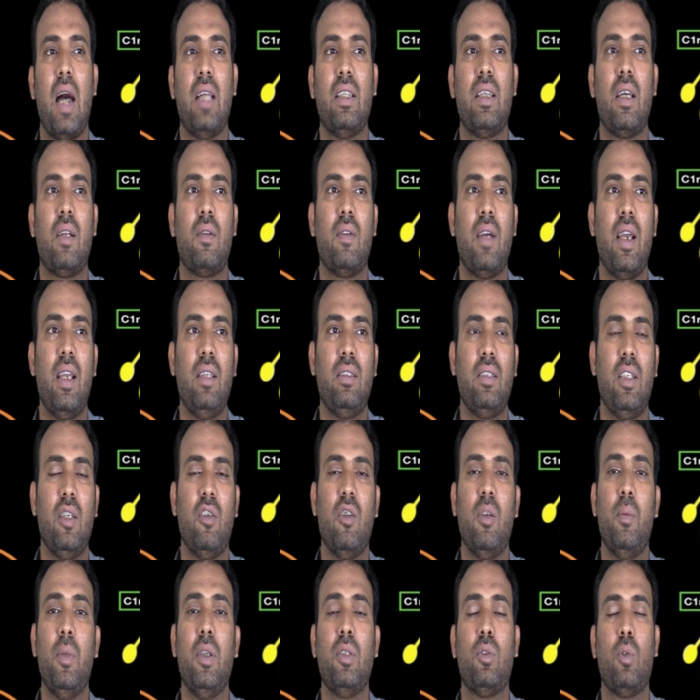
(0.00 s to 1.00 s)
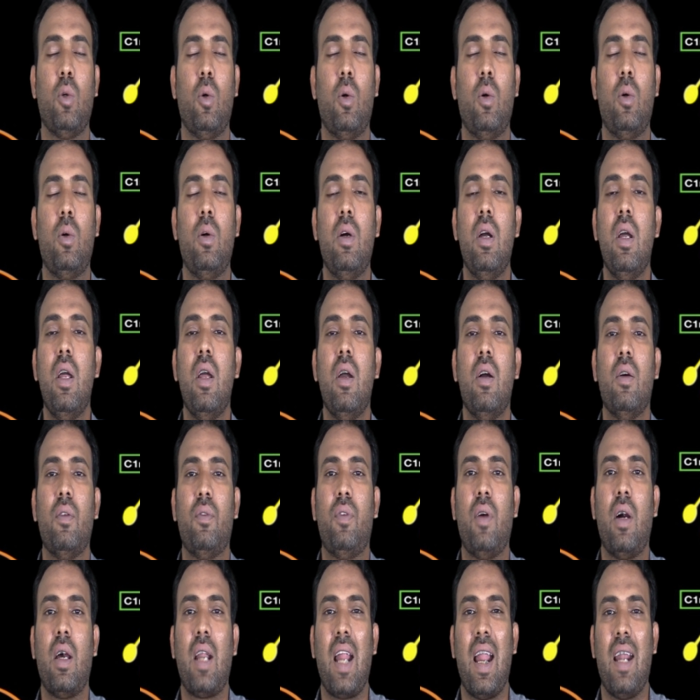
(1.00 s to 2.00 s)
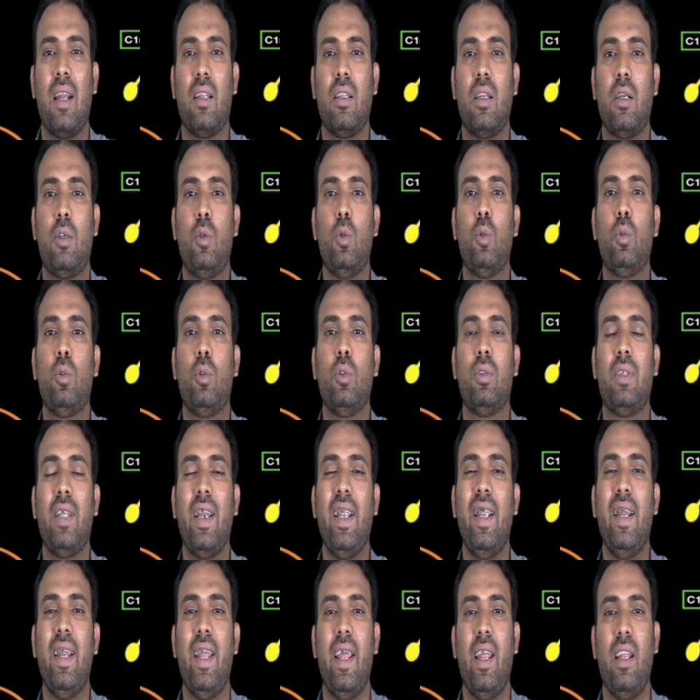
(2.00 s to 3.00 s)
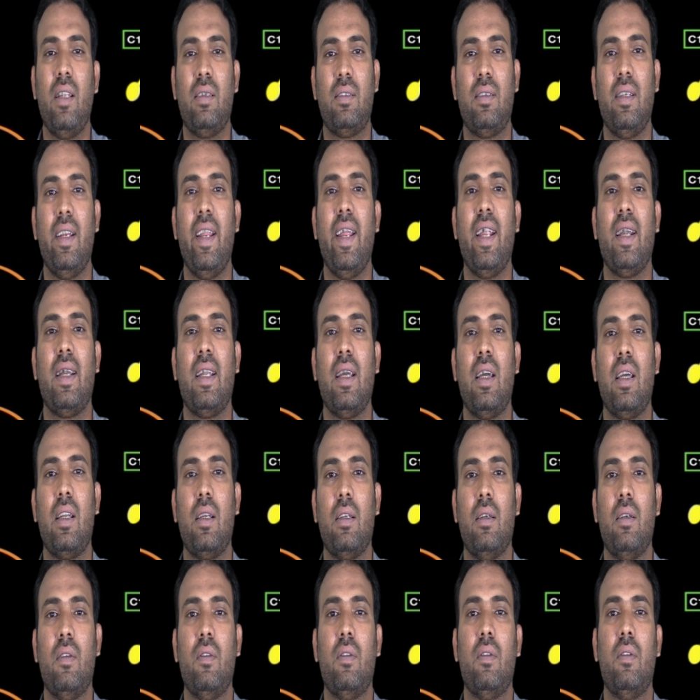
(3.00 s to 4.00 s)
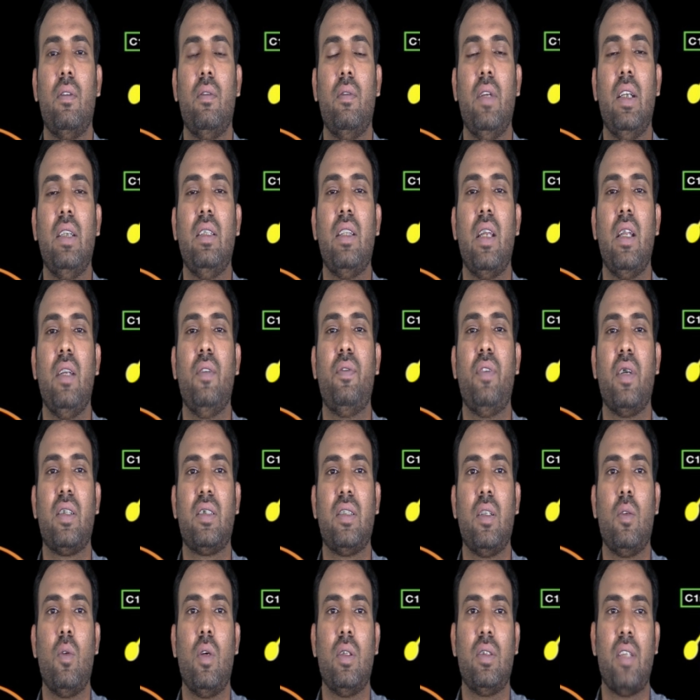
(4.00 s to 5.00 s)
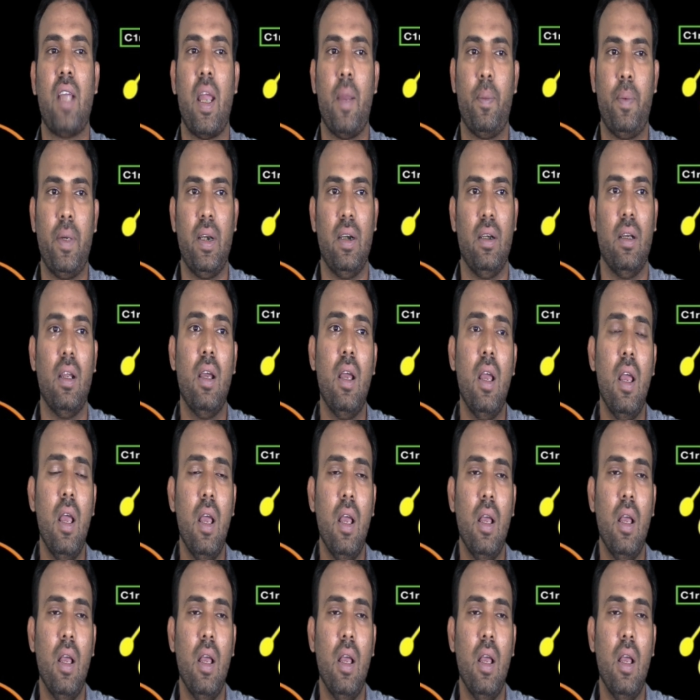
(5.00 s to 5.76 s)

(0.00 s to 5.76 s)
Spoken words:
Otherwise, it will be so for another 2 to 3 days later when the infection was happened.